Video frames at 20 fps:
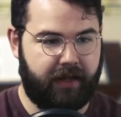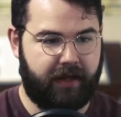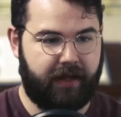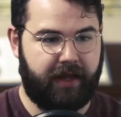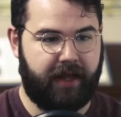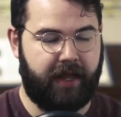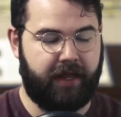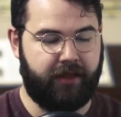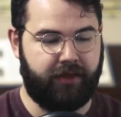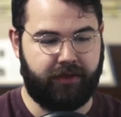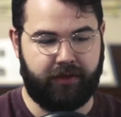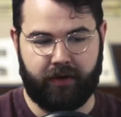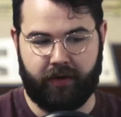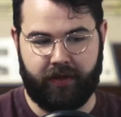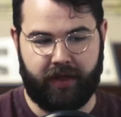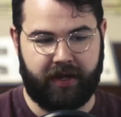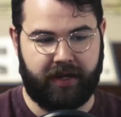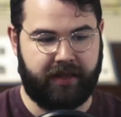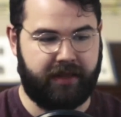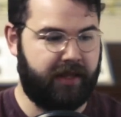and throw
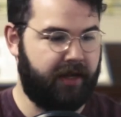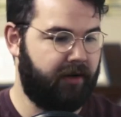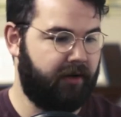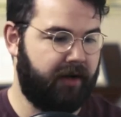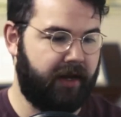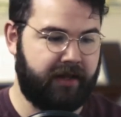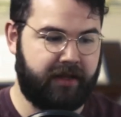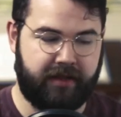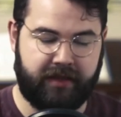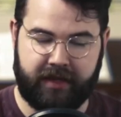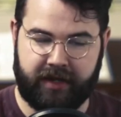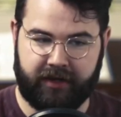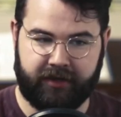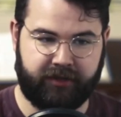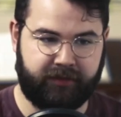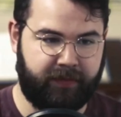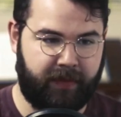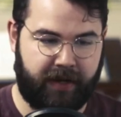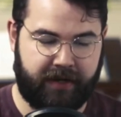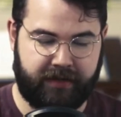that in there, and then
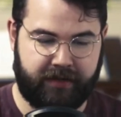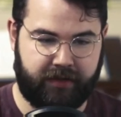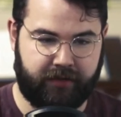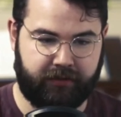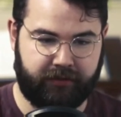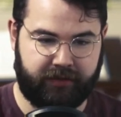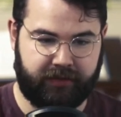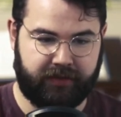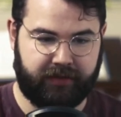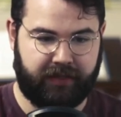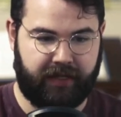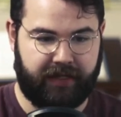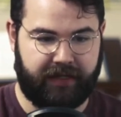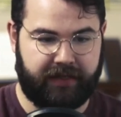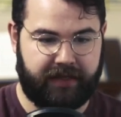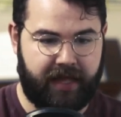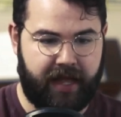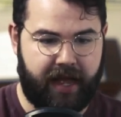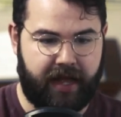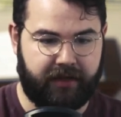there's my note
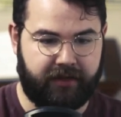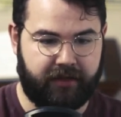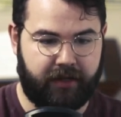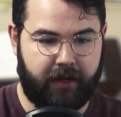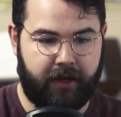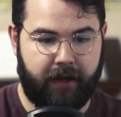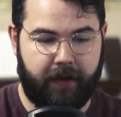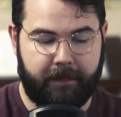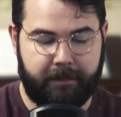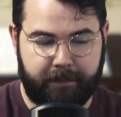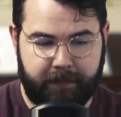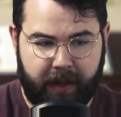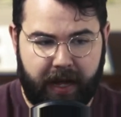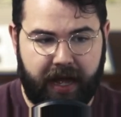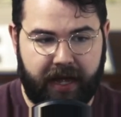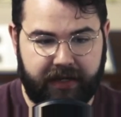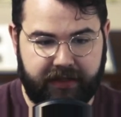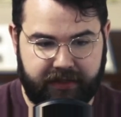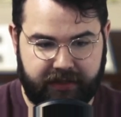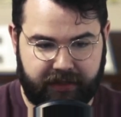like that.
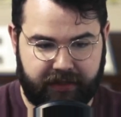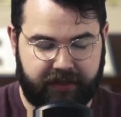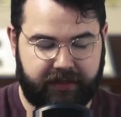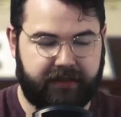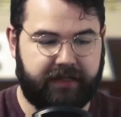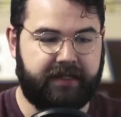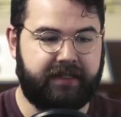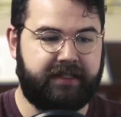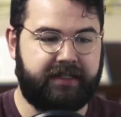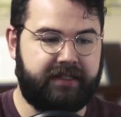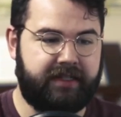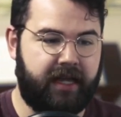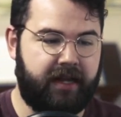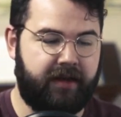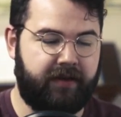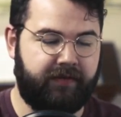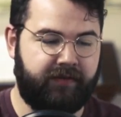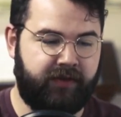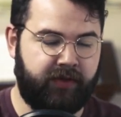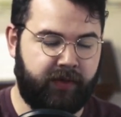But instead
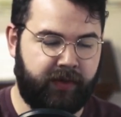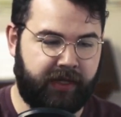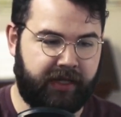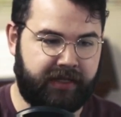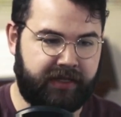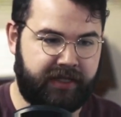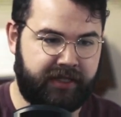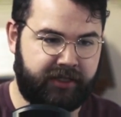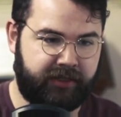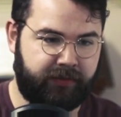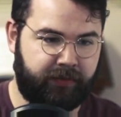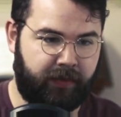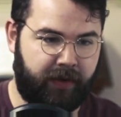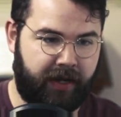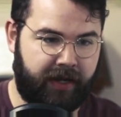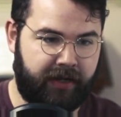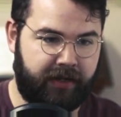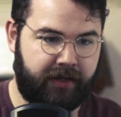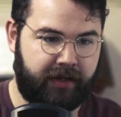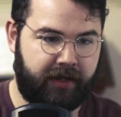of doing it this
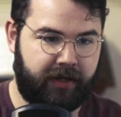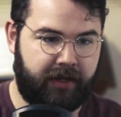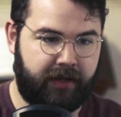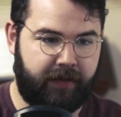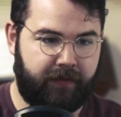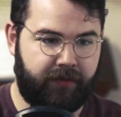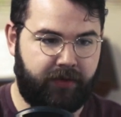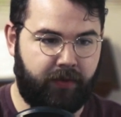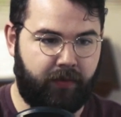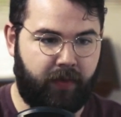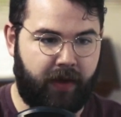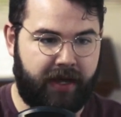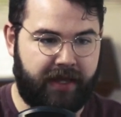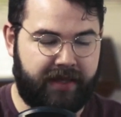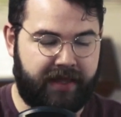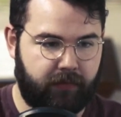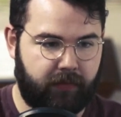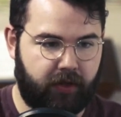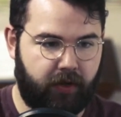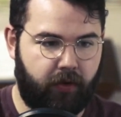way, the way
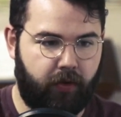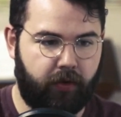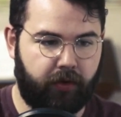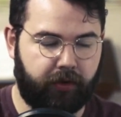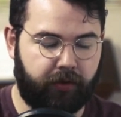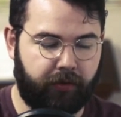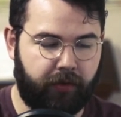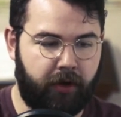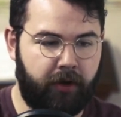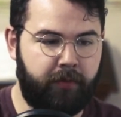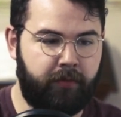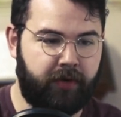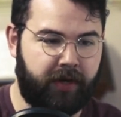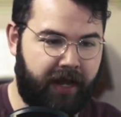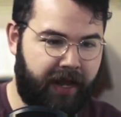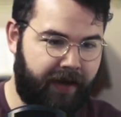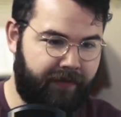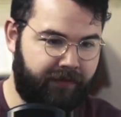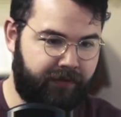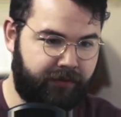that Org-Roam would
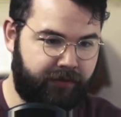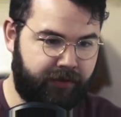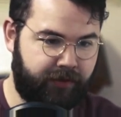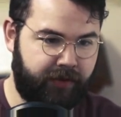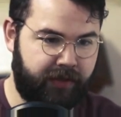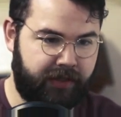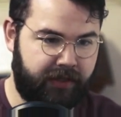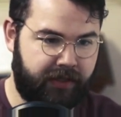have you do it